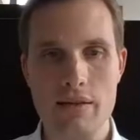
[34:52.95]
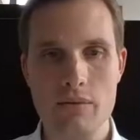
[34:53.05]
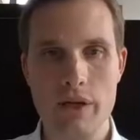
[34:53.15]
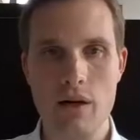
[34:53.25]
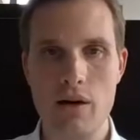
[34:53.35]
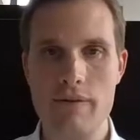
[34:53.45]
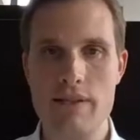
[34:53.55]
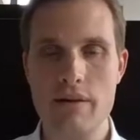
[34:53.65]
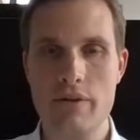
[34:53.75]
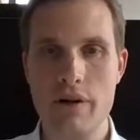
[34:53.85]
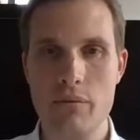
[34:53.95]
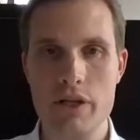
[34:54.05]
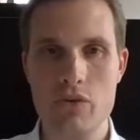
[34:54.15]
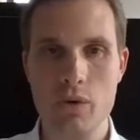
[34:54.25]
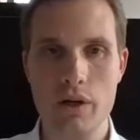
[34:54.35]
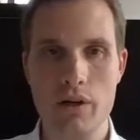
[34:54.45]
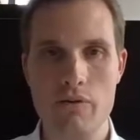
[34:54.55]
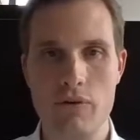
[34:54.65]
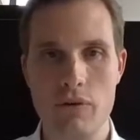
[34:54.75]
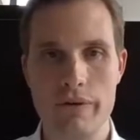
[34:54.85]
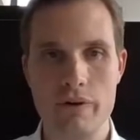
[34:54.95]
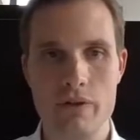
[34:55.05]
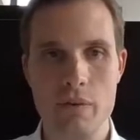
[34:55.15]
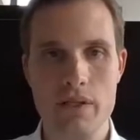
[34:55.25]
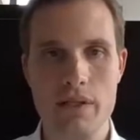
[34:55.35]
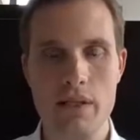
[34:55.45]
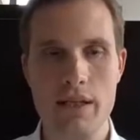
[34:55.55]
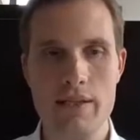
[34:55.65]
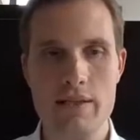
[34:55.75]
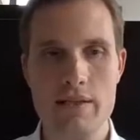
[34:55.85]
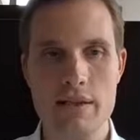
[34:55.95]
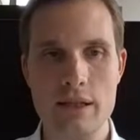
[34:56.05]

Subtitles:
we are obviously very much working for Swiss clients,